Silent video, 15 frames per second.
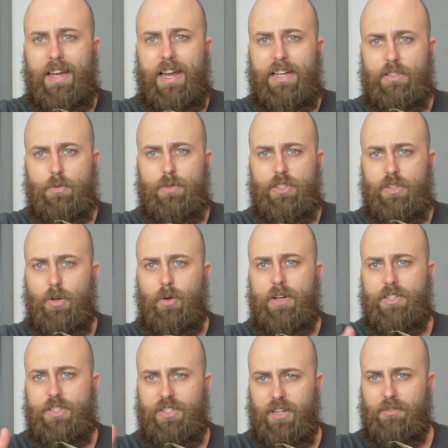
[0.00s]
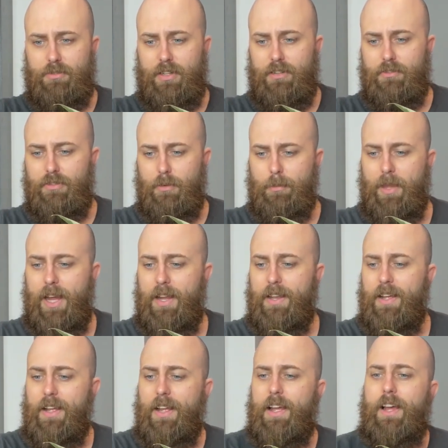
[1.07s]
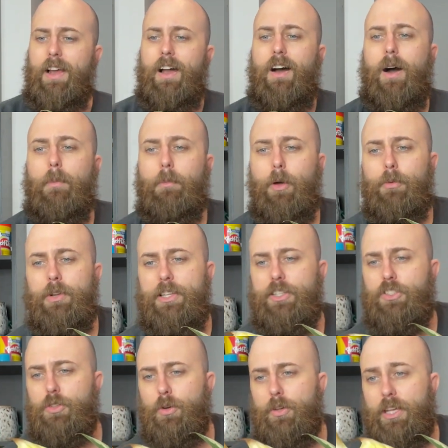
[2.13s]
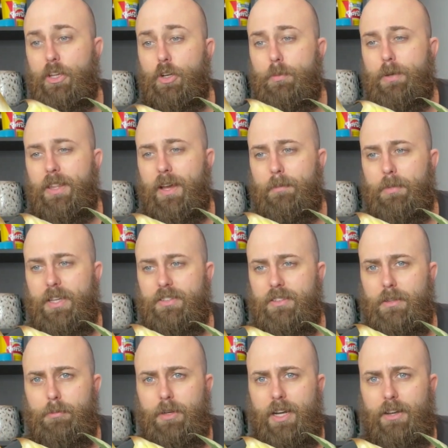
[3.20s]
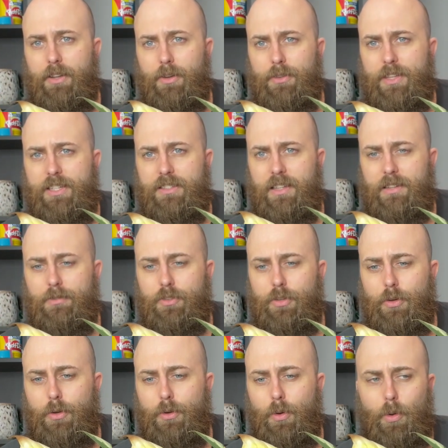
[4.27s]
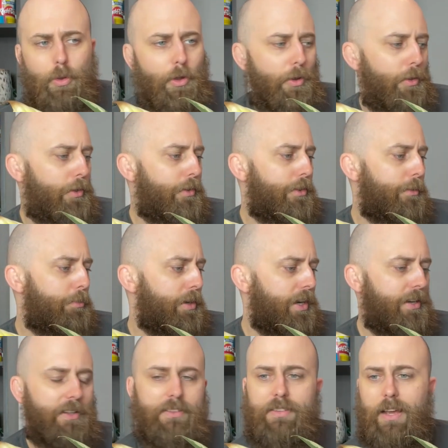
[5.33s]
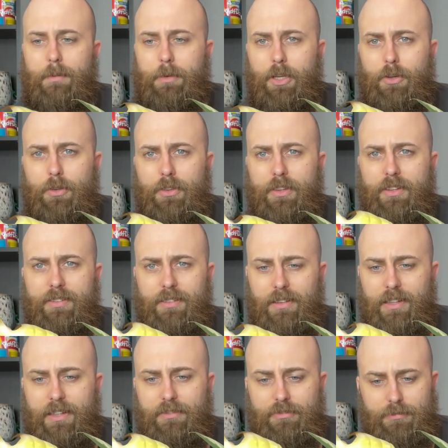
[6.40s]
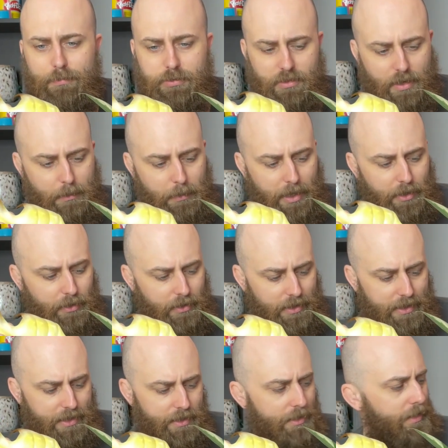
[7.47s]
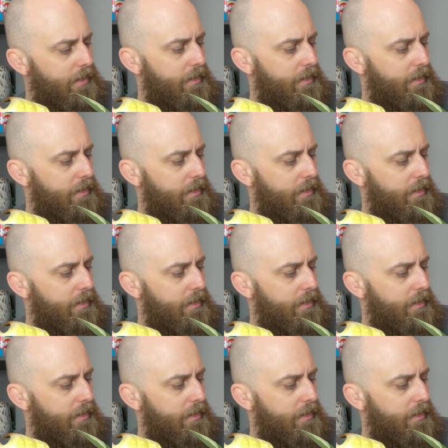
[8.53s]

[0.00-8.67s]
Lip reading: as a result, are suffering from that. I'm not really sure. It could be that because of the browning on these leaves too, although the browning is happening on this leaf primarily,